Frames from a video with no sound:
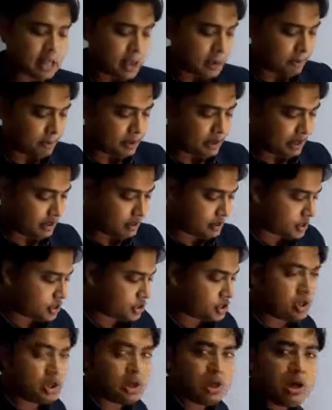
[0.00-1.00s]

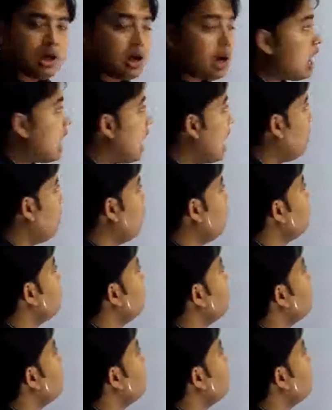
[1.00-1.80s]
apparatus. How?